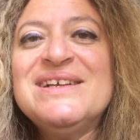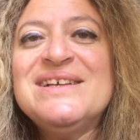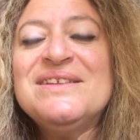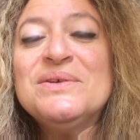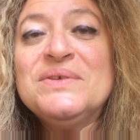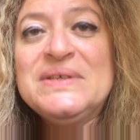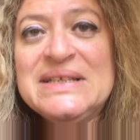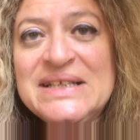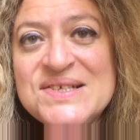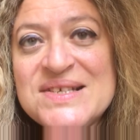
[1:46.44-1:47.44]
the
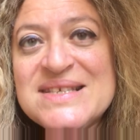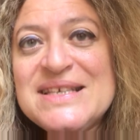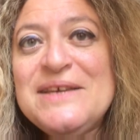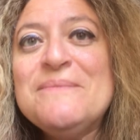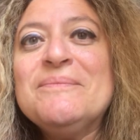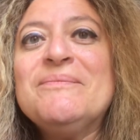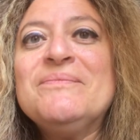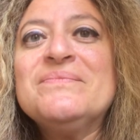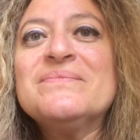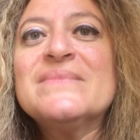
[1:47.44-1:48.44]
authenticity,
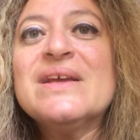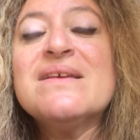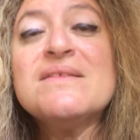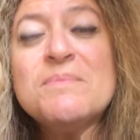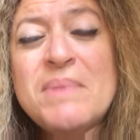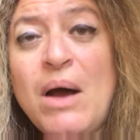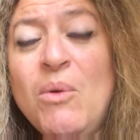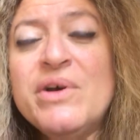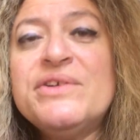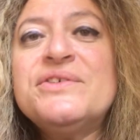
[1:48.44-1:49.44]
the
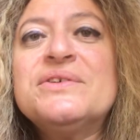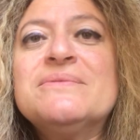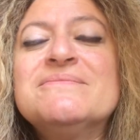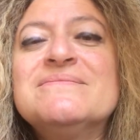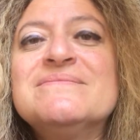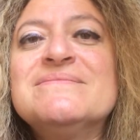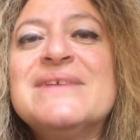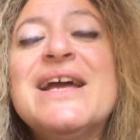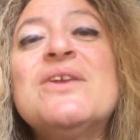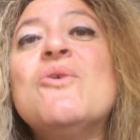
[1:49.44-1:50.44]
power,
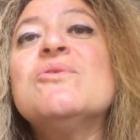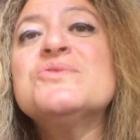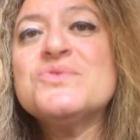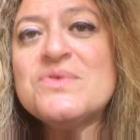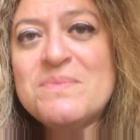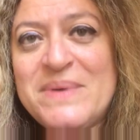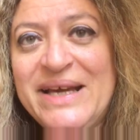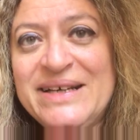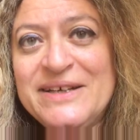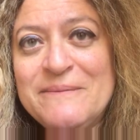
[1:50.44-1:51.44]
and also the pain.